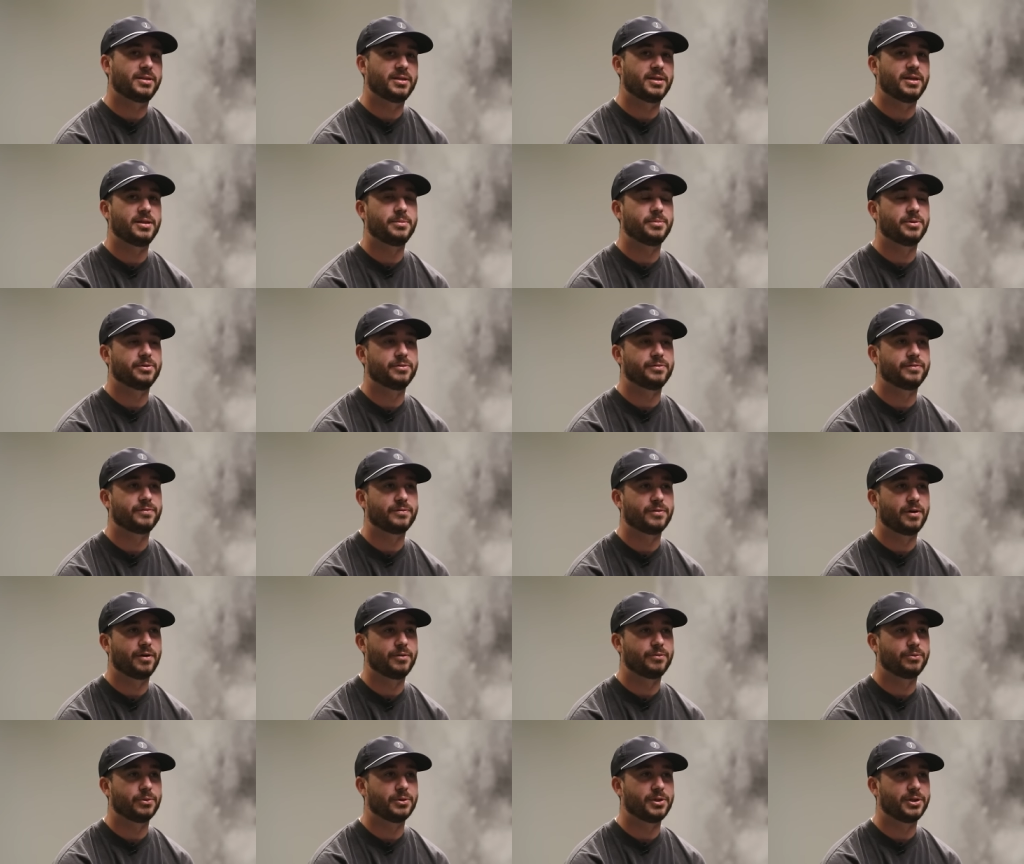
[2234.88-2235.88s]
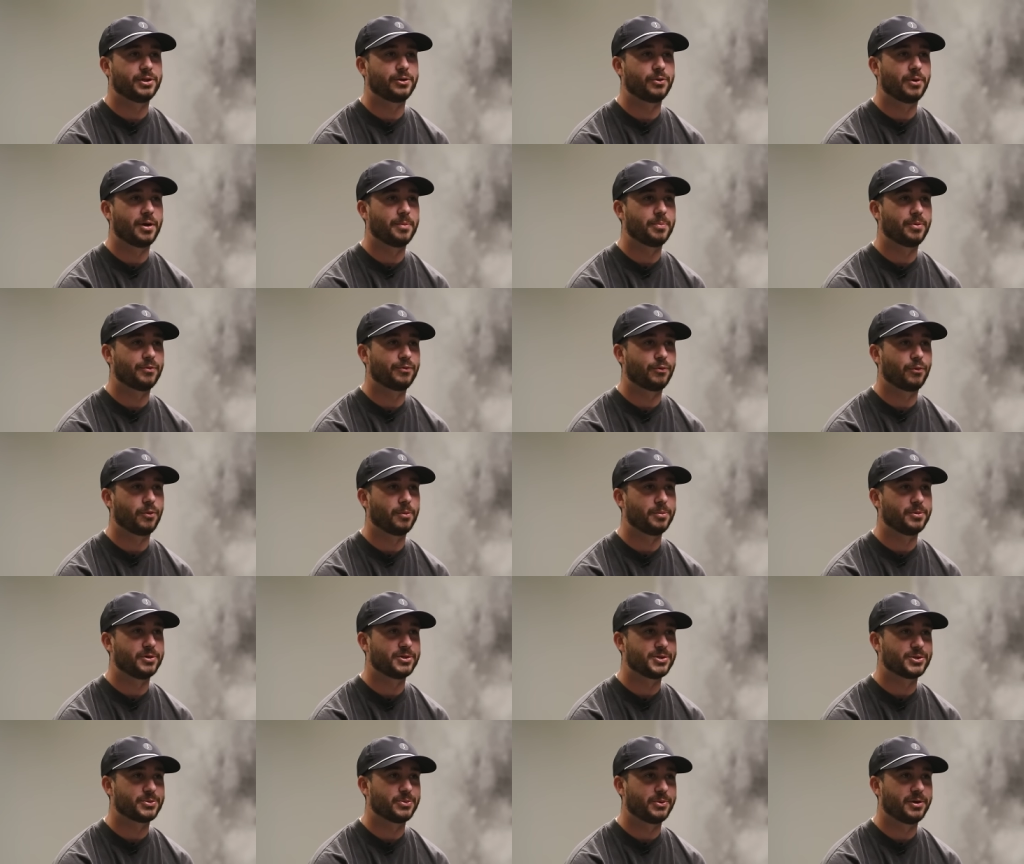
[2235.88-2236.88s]
theme of, of really great
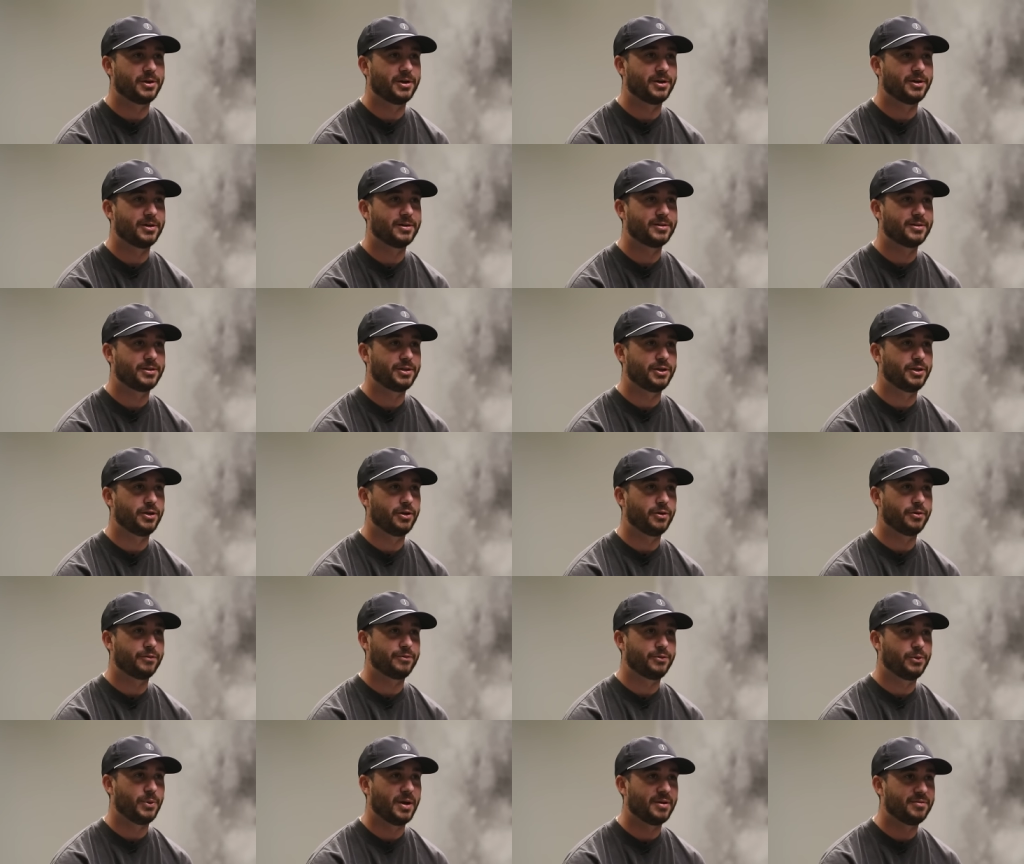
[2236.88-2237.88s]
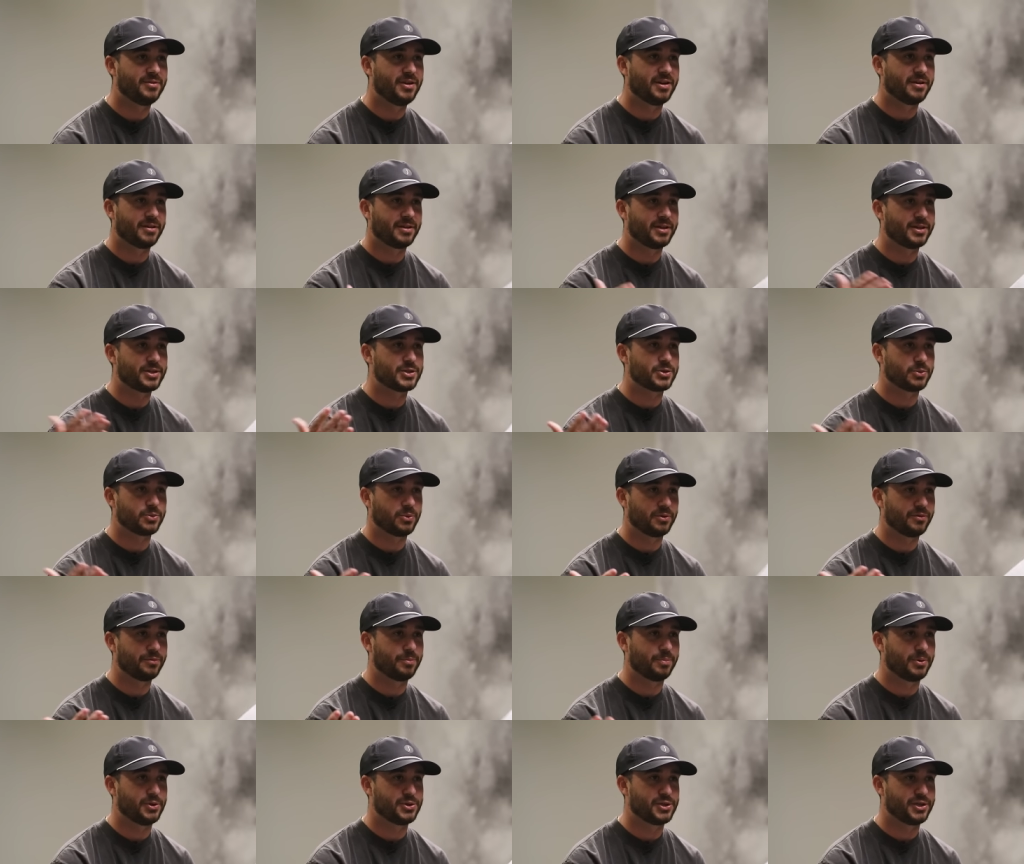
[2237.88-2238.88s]
performers where, you know, if you have nothing sort
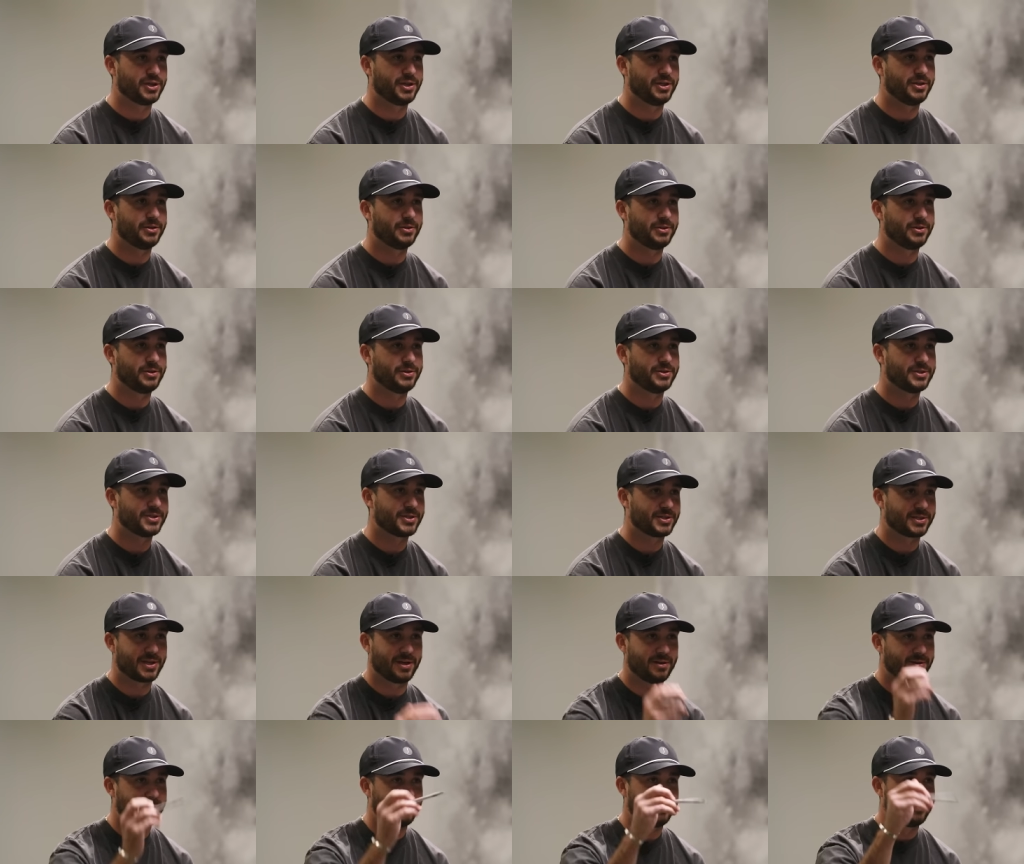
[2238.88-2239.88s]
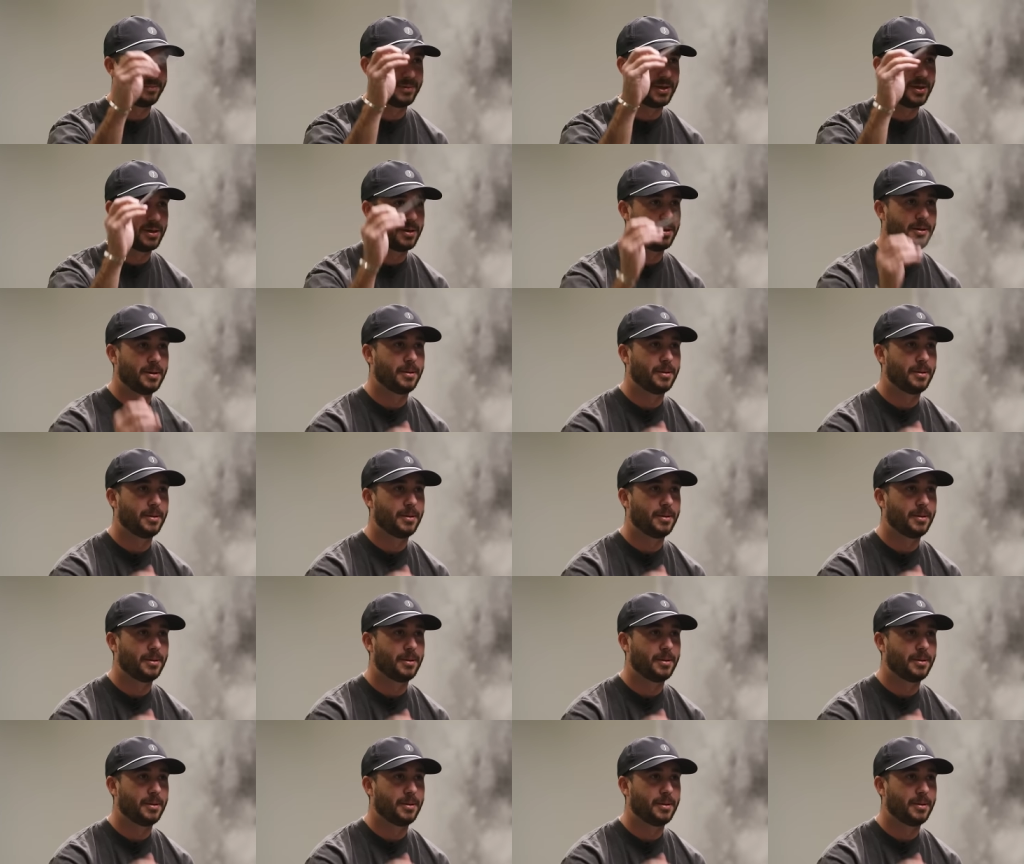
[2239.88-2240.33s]
of pushing you, you just kind of